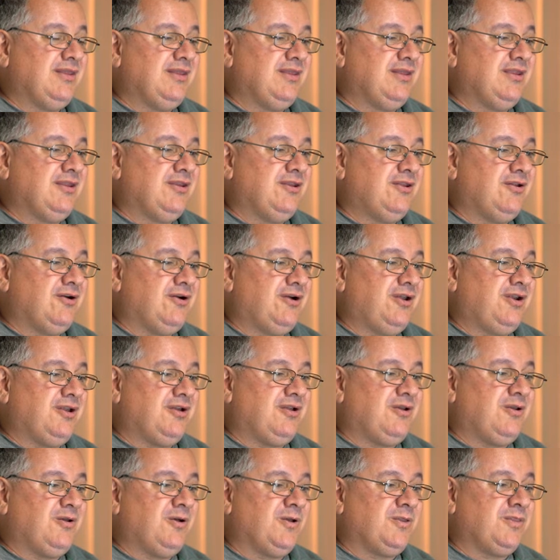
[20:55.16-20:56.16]
9
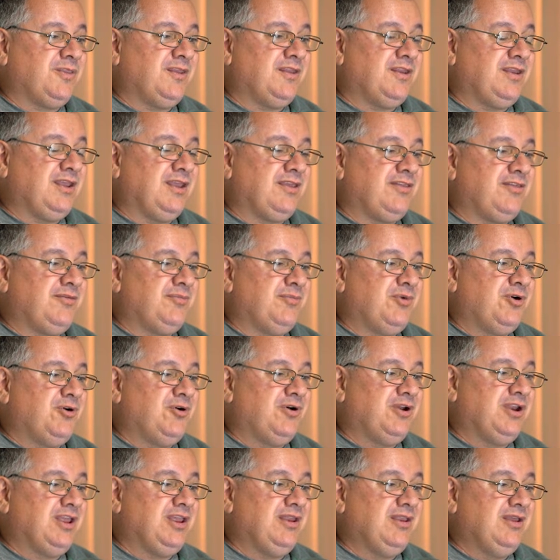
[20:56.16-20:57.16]
o'clock the next
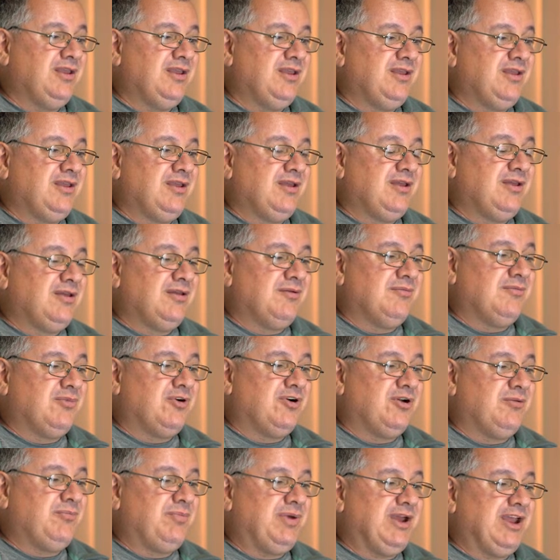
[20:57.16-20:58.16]
morning,
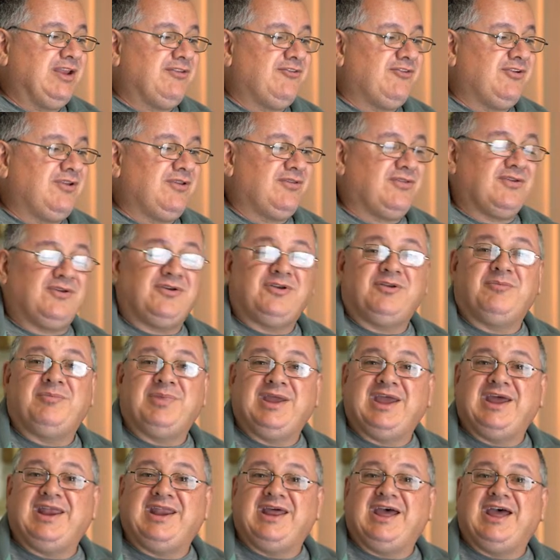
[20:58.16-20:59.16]
my battery's on
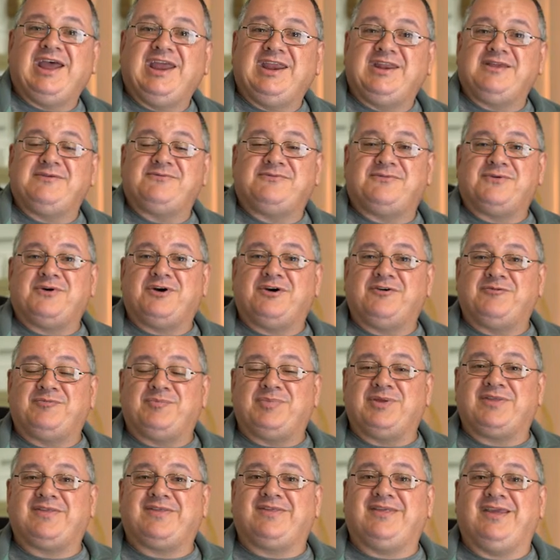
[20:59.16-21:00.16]
about
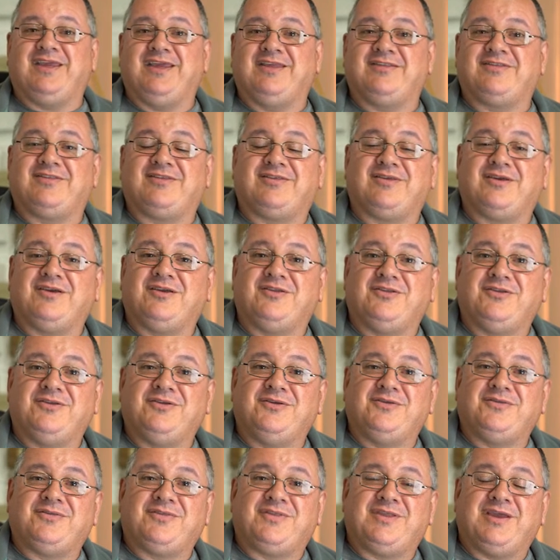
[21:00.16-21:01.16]
85%. So it
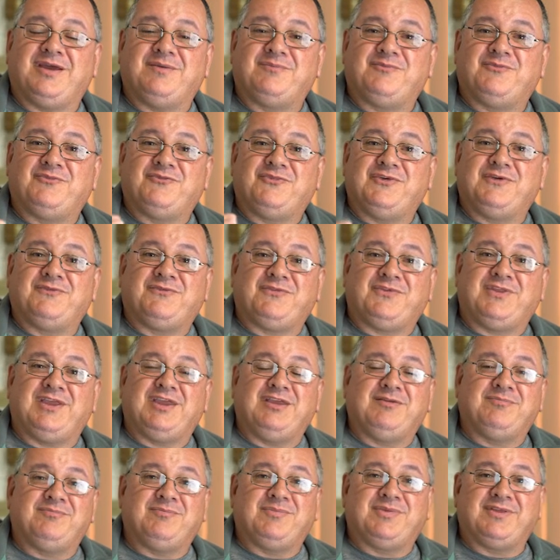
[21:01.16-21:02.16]
used up
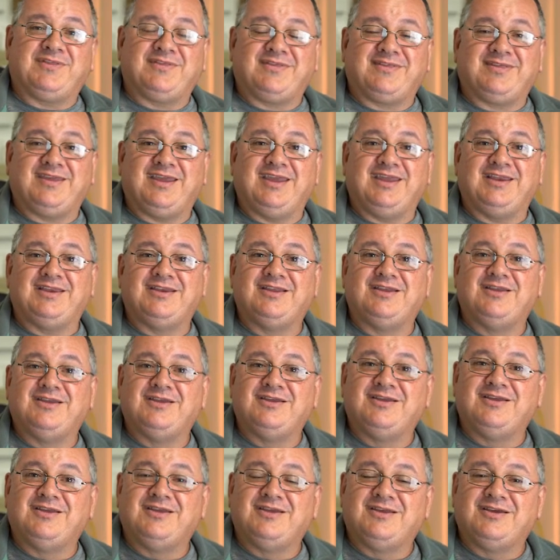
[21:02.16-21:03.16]
15%
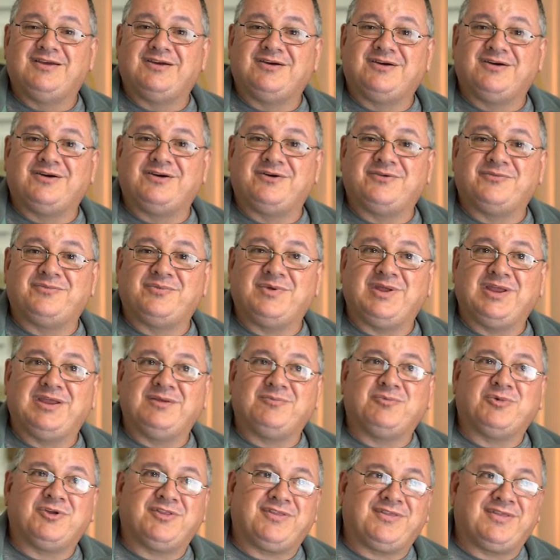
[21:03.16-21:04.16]
of me. And
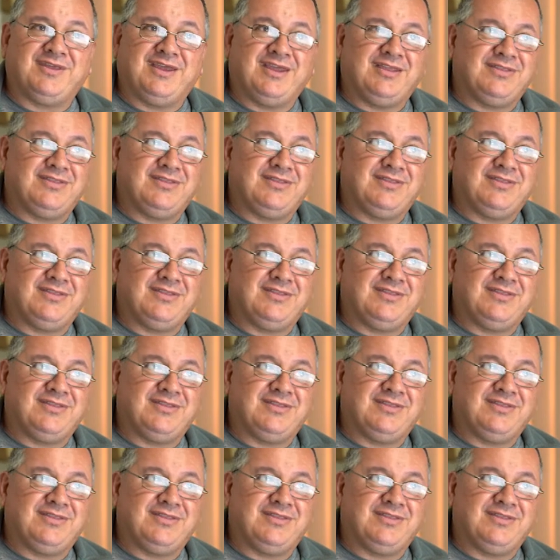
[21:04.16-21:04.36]
what's that?